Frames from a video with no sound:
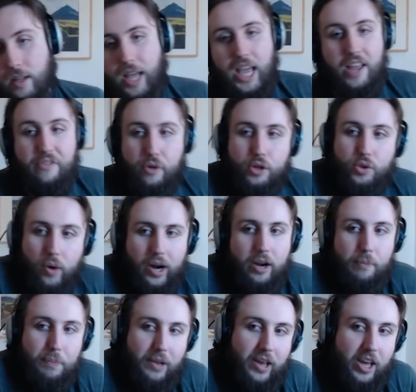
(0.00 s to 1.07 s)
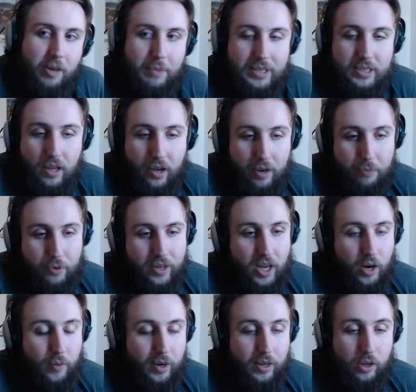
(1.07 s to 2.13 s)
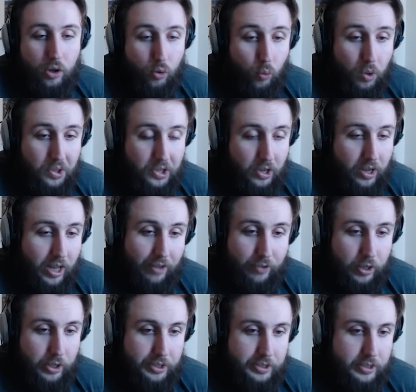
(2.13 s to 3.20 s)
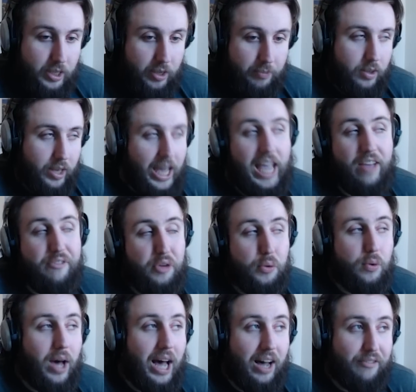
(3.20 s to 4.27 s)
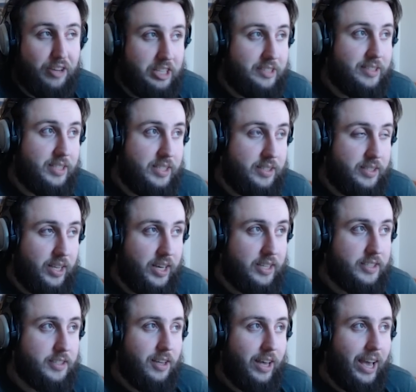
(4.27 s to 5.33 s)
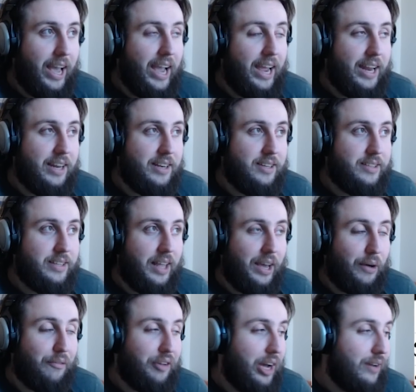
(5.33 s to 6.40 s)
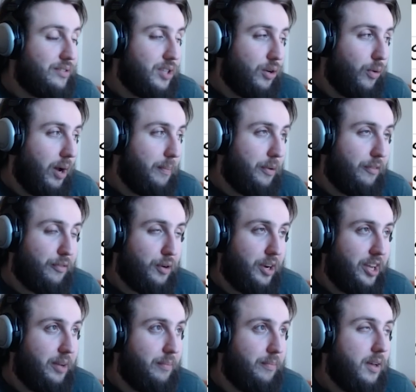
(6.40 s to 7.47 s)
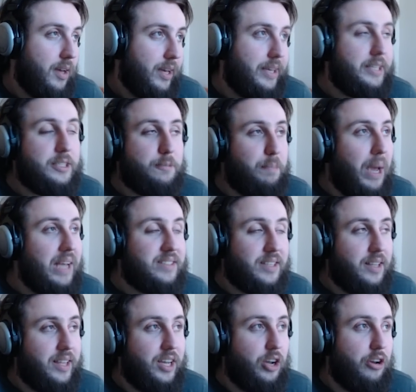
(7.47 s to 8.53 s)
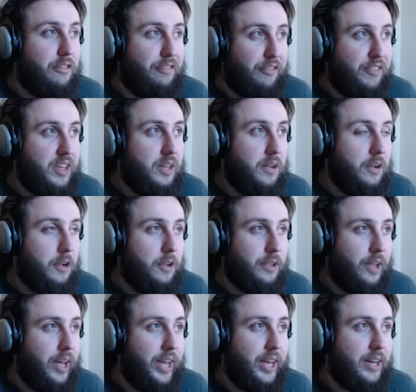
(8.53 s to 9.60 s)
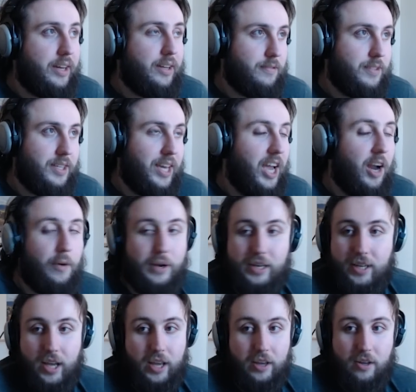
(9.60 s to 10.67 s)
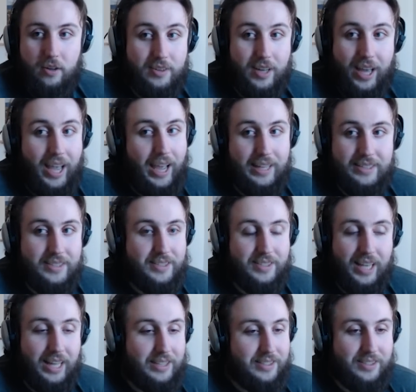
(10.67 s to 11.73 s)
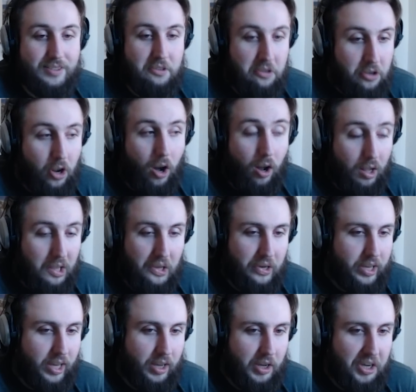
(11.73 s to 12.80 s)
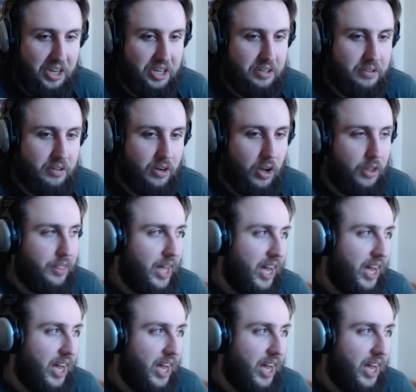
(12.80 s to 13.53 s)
If you're trying to play him as a hyper carry, you will not have a good time. If you have his C6 and like a 5-star weapon for him, he's basically gonna feel like carry Dea. It's not looking good on that